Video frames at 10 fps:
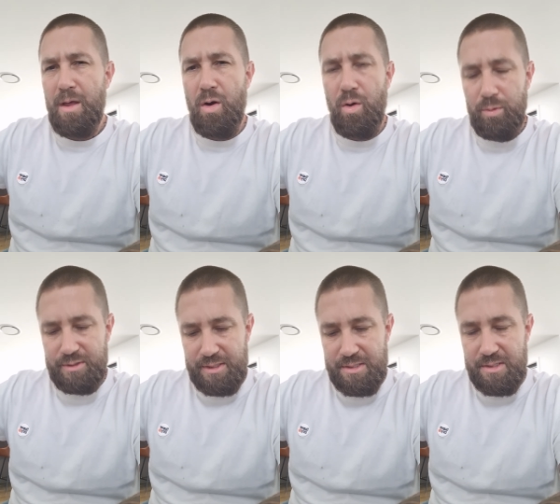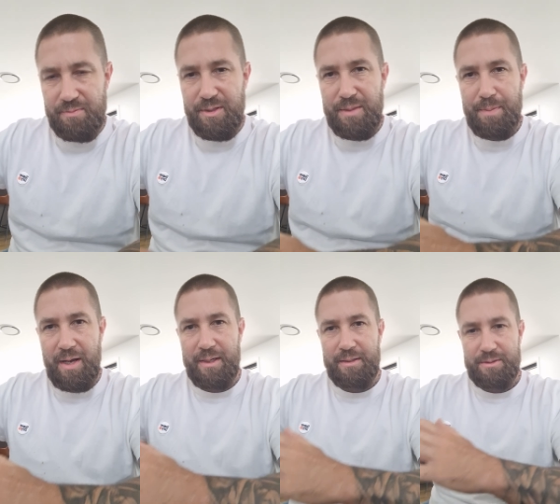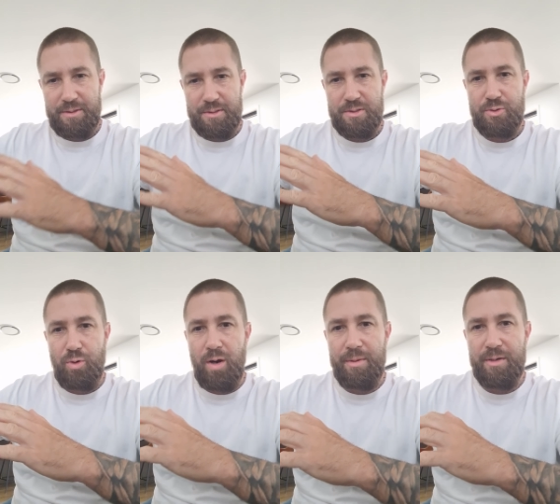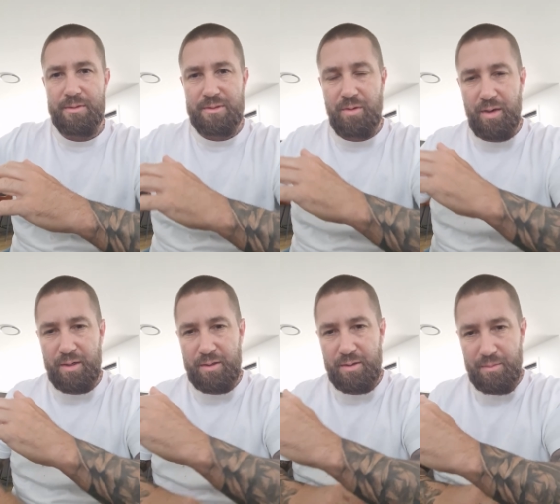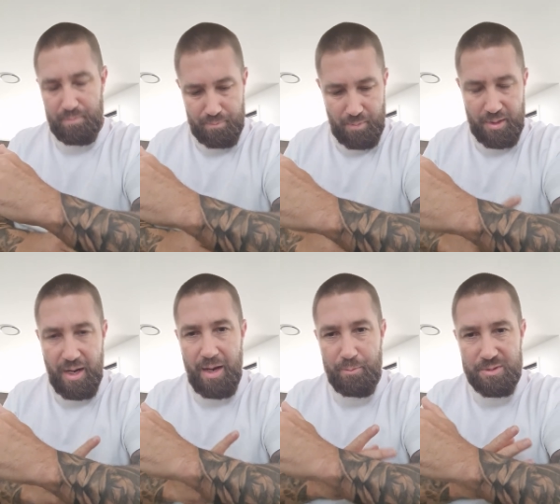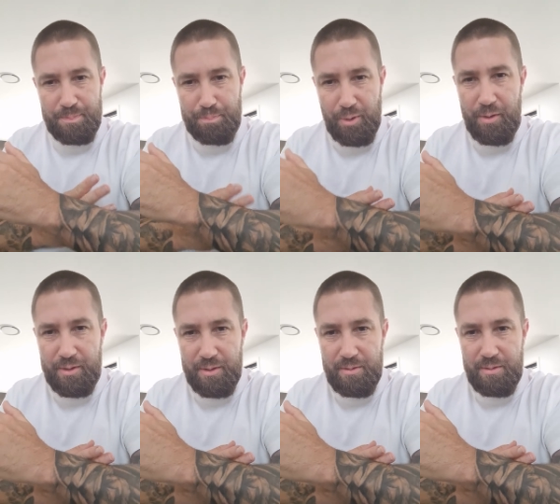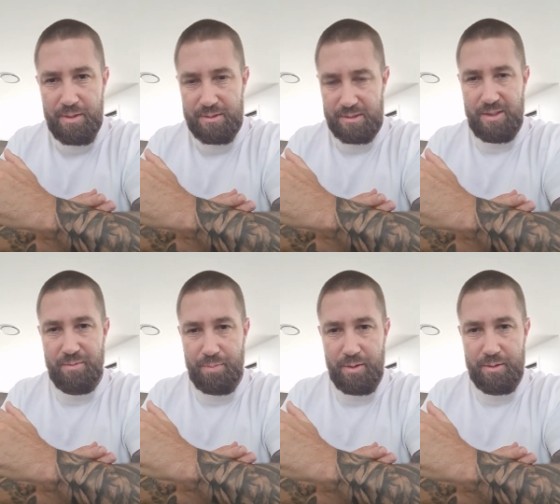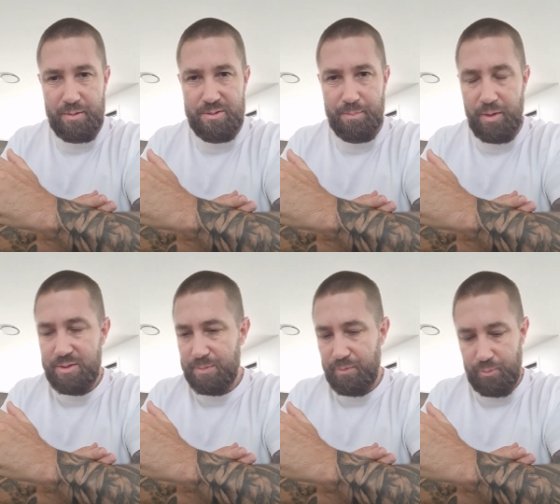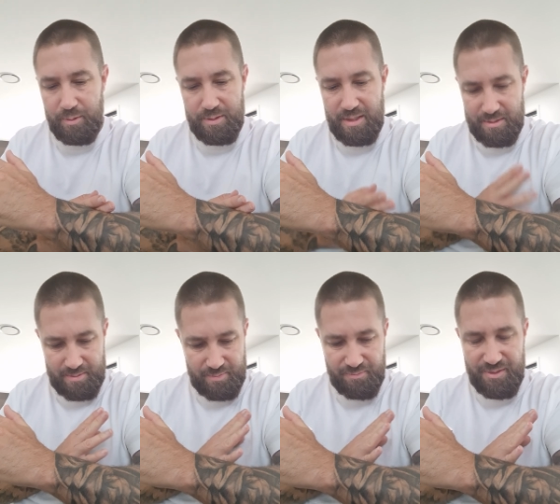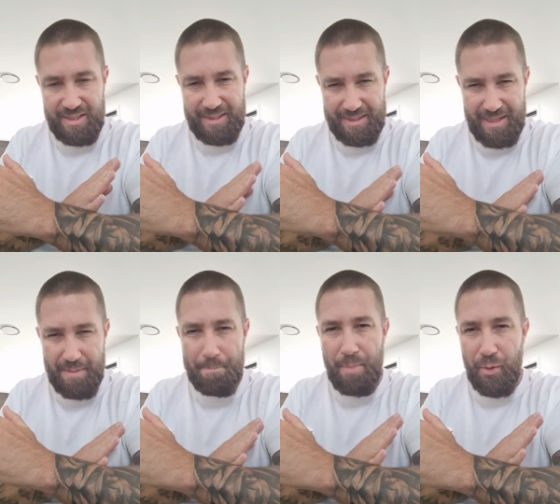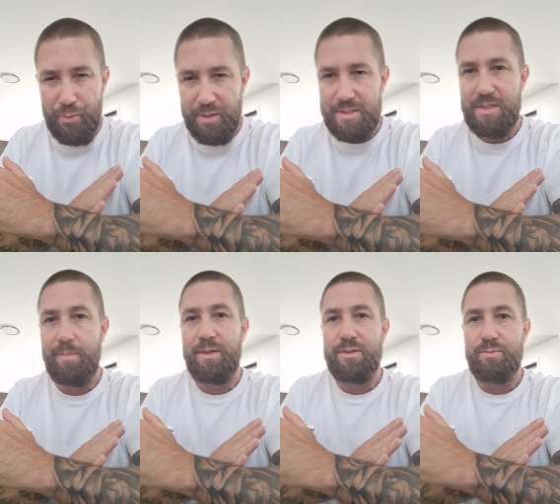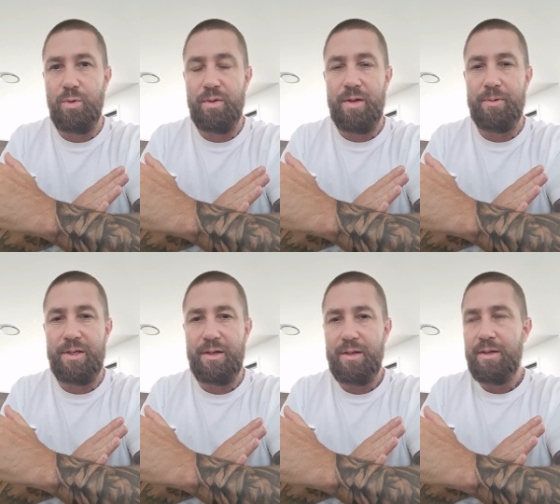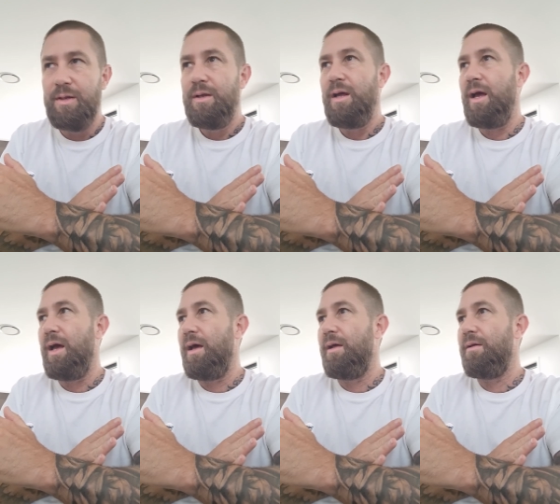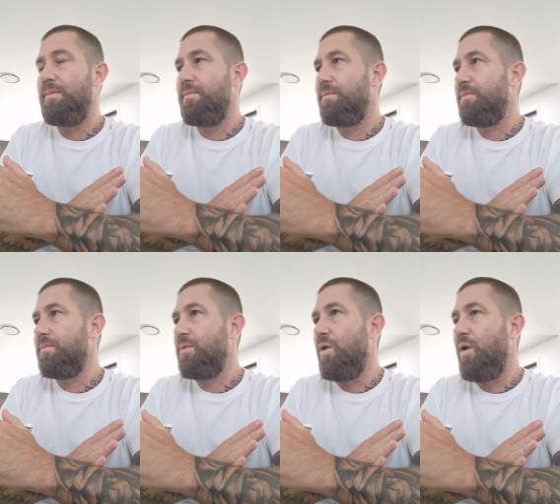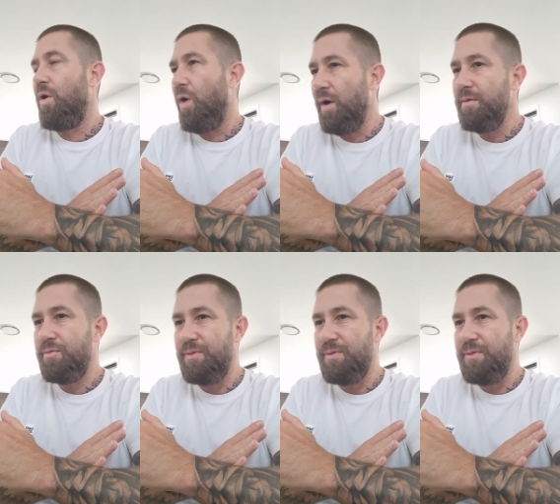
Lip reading: was in severe pain. To describe it, it was like my arm was broken. As I said, I've broken lots of bones before. That feeling in that bone that something's wrong, that really hot